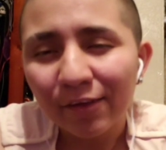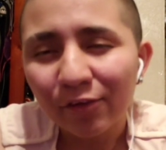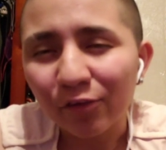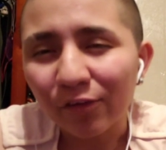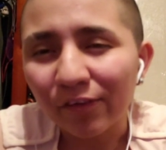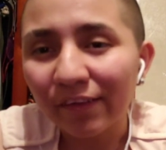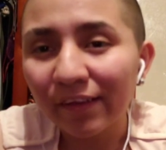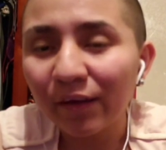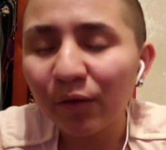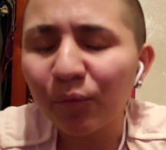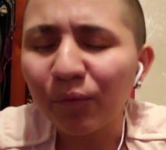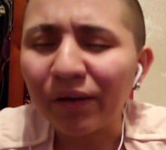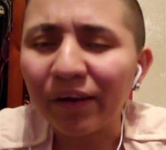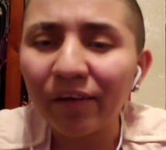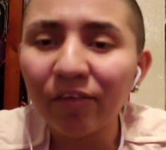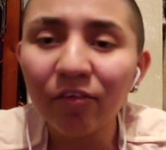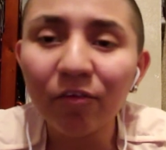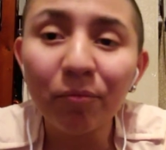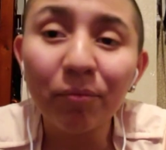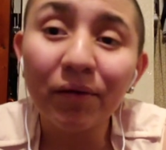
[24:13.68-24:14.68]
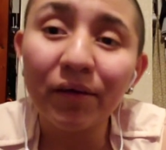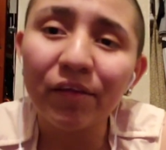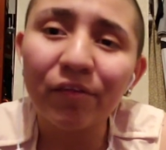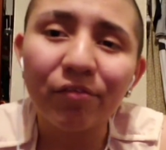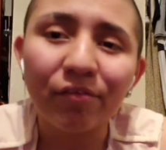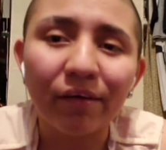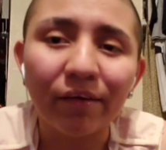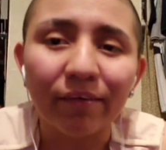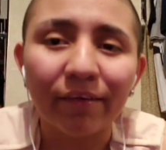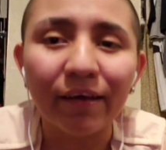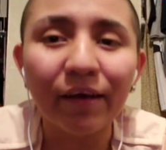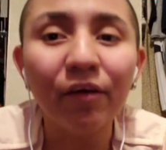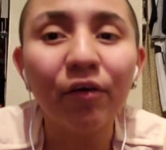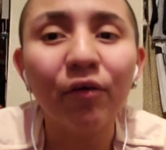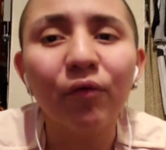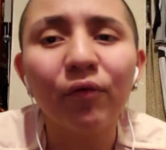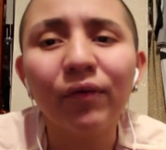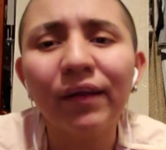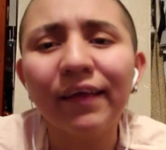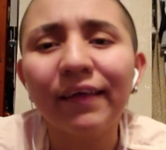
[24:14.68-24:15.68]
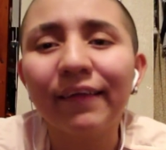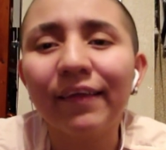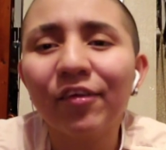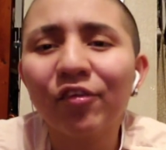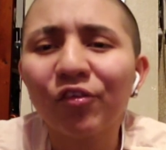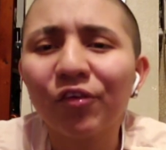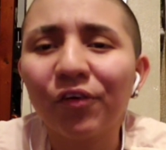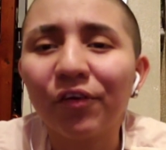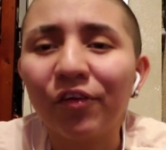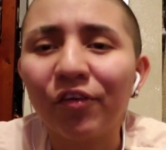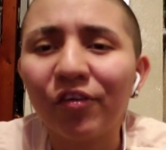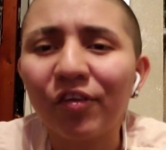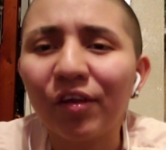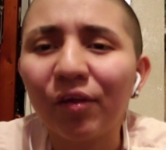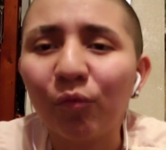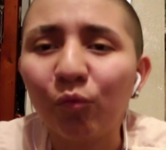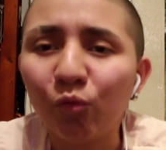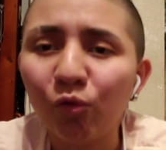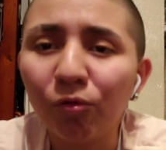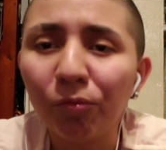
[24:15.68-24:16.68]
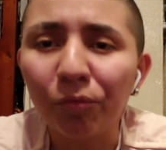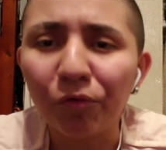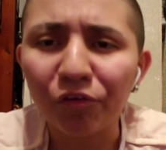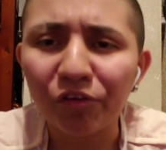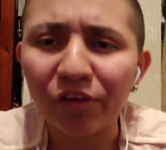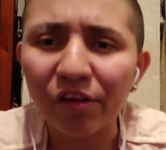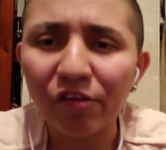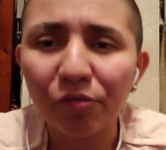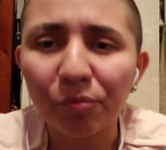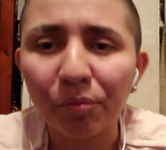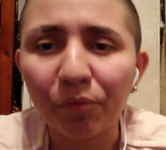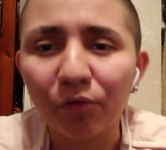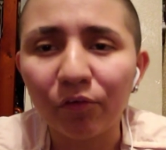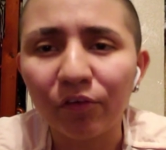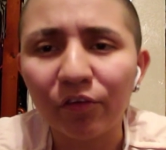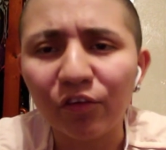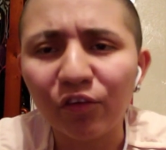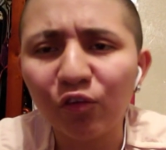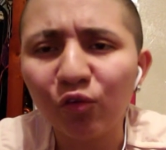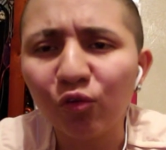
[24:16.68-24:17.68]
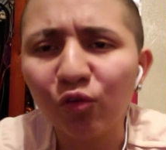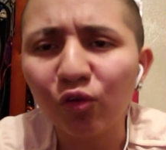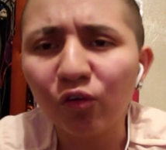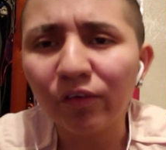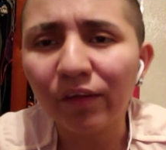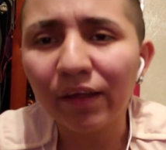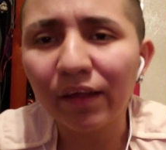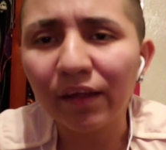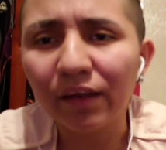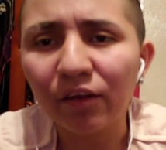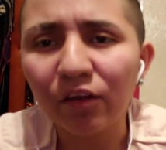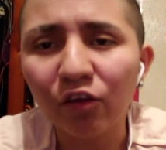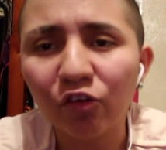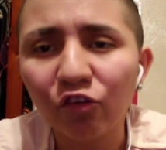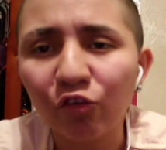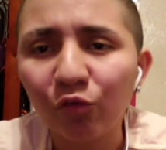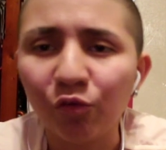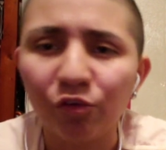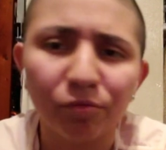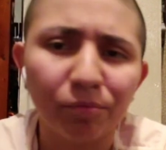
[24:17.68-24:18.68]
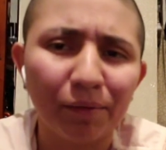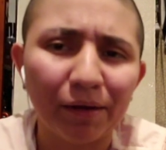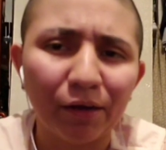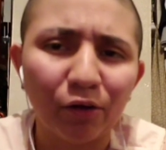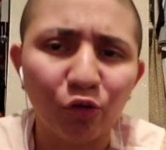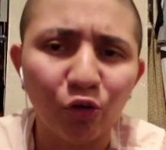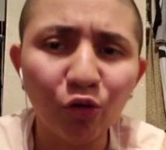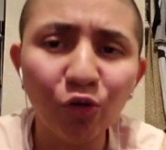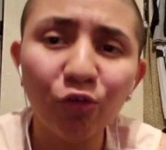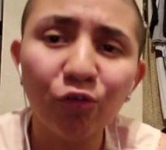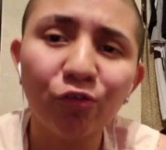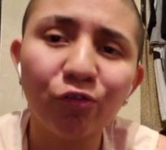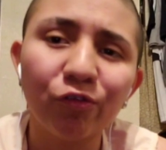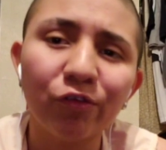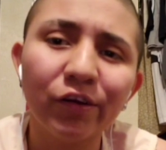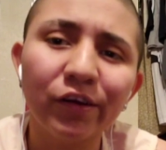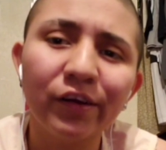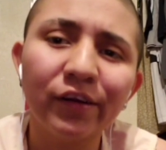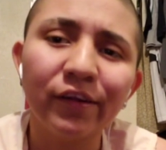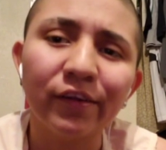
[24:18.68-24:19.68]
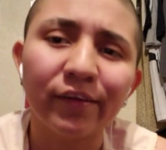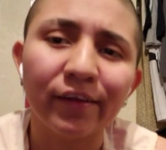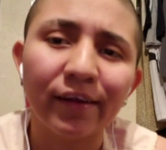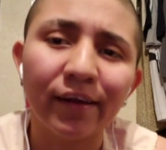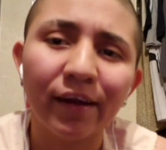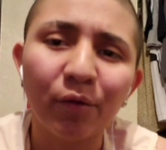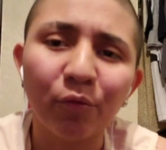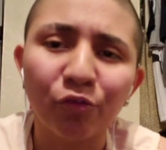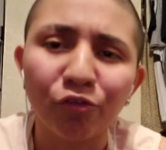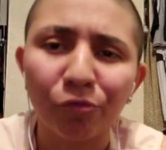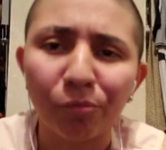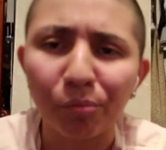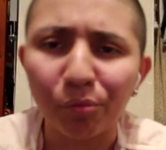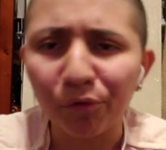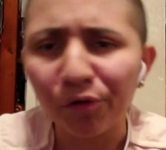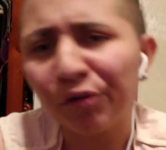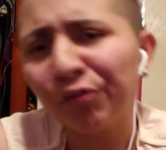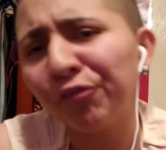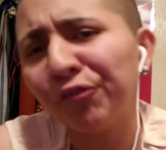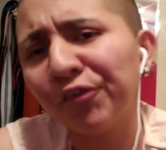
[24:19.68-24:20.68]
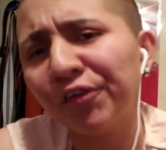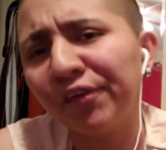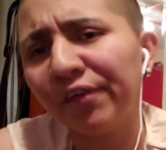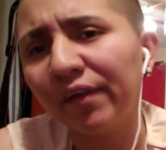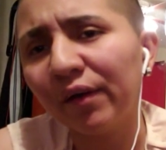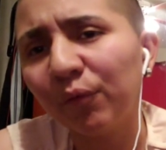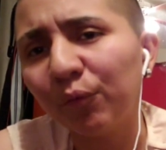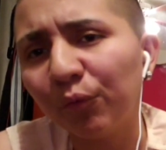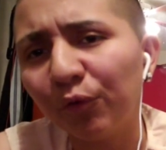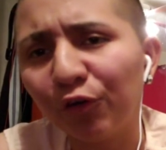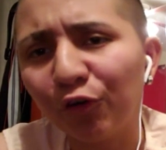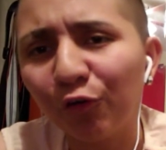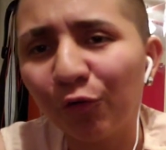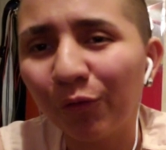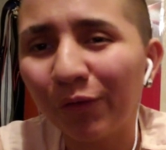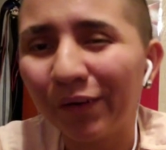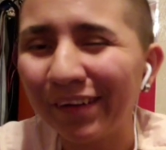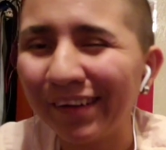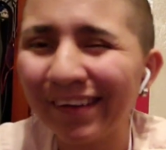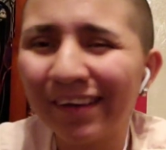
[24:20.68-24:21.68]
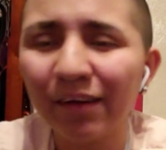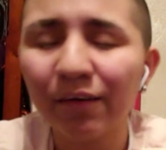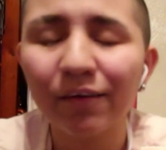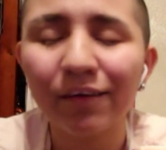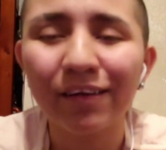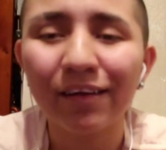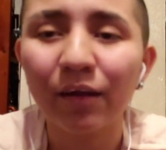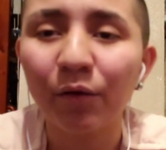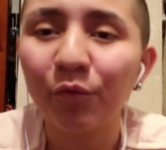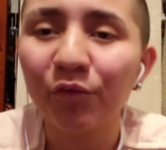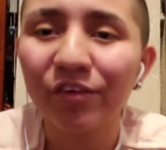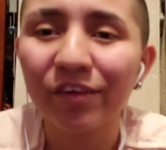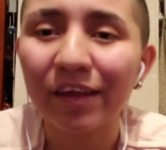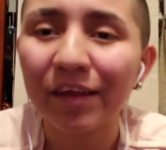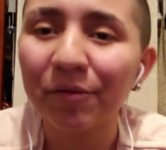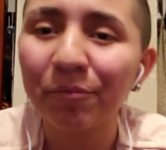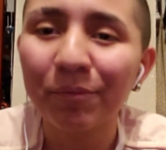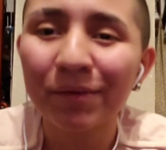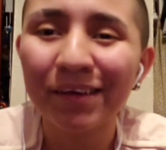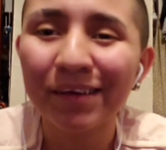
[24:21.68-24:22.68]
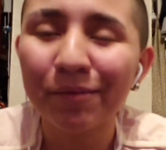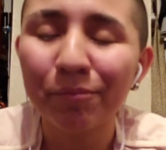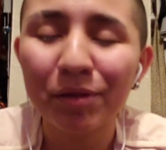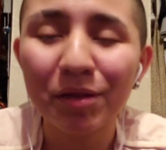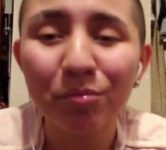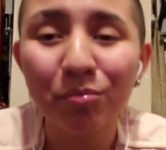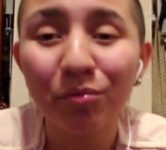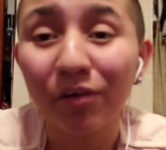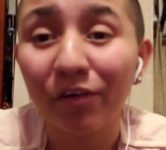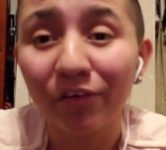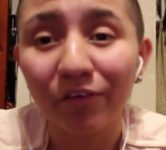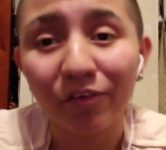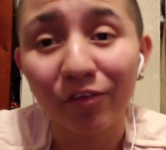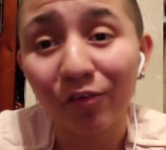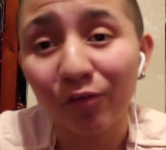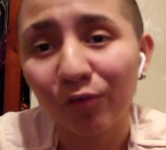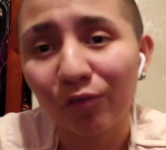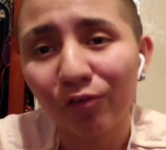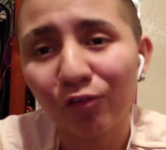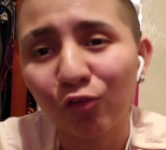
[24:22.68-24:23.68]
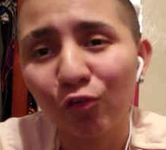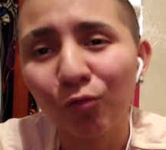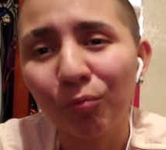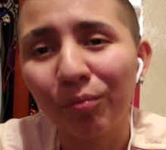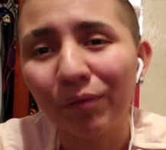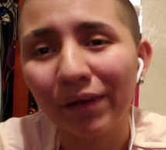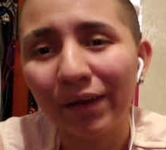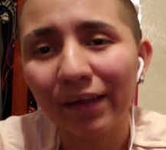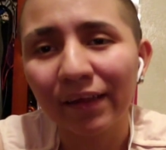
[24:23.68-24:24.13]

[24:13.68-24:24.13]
So then when everybody found out, like, they started saying rumors that supposedly, you know, that she was my girlfriend, that I was her boyfriend, that we're going out. And I was like, man, people are just so stupid.